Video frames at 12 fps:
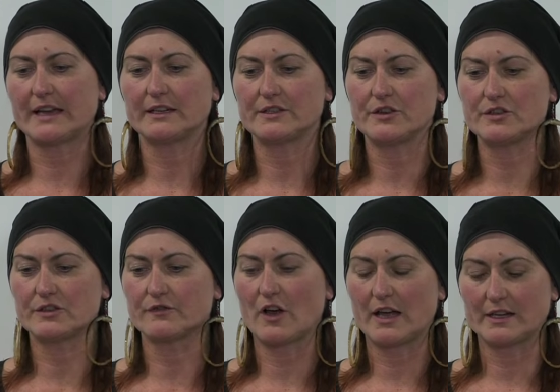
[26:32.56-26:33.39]
attitudes
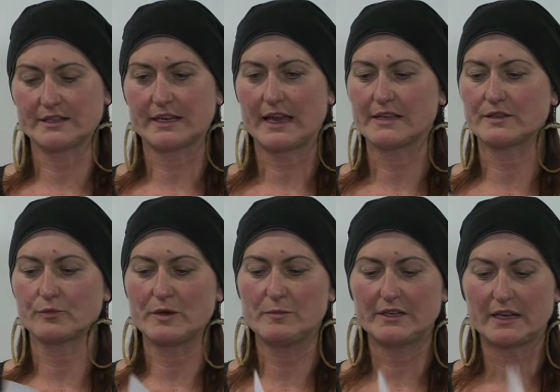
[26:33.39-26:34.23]
to violence against
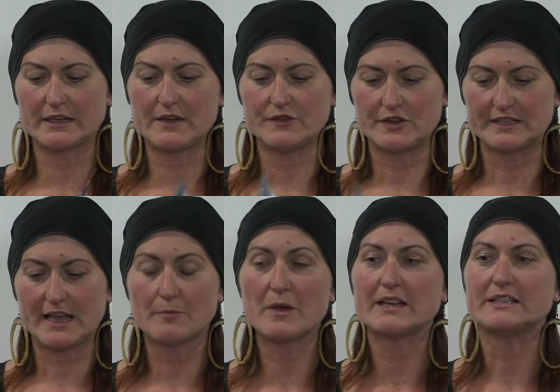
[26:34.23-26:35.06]
women. It gives you
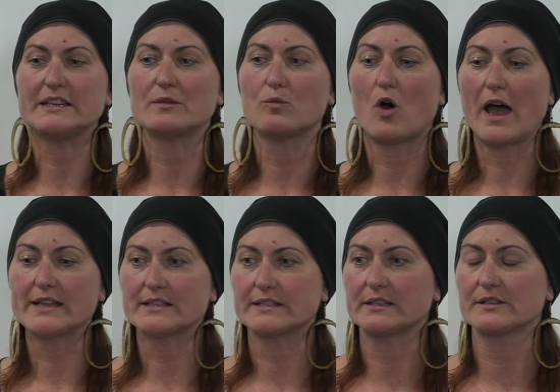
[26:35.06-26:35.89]
some idea why
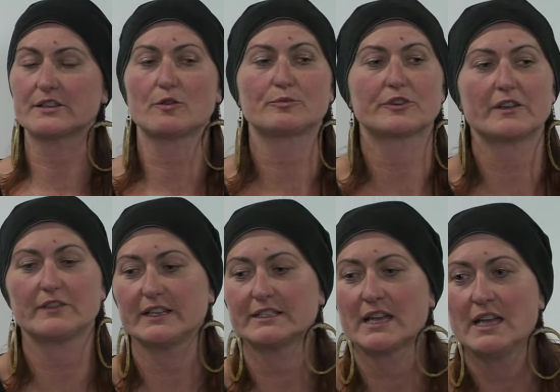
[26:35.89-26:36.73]
it's still so
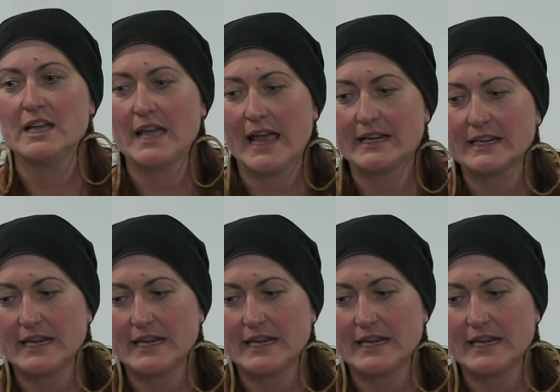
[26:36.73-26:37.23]
prevalent. And